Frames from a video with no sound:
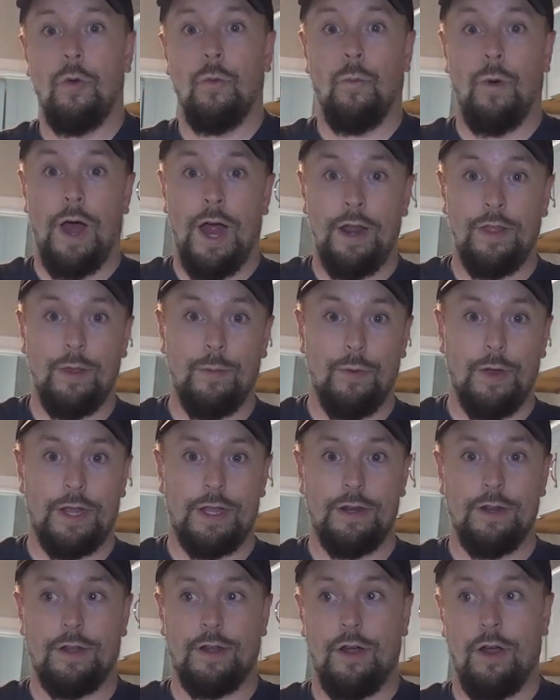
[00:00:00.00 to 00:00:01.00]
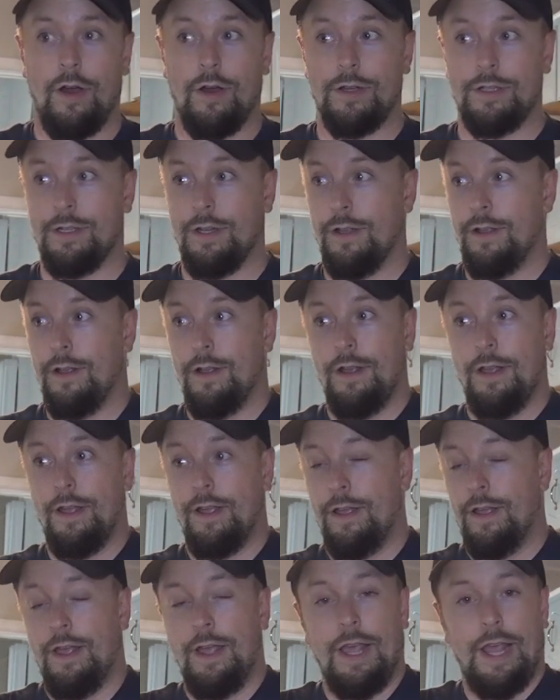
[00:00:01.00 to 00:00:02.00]
why they break into cars,
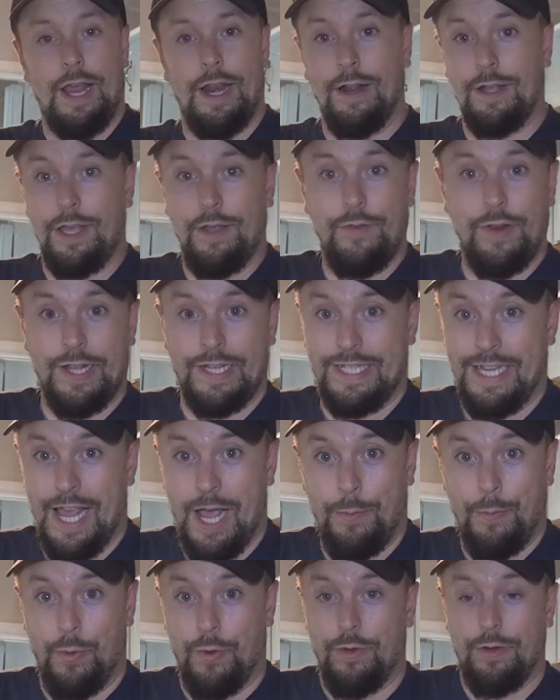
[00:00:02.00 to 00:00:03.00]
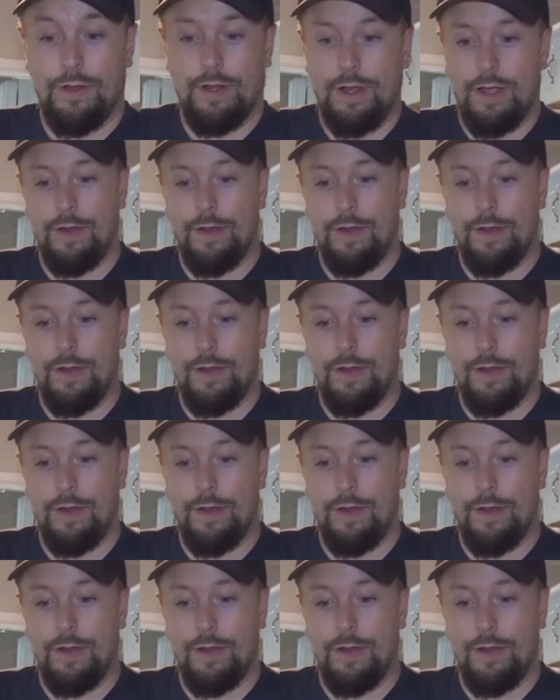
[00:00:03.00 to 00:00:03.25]
and I'll give an example.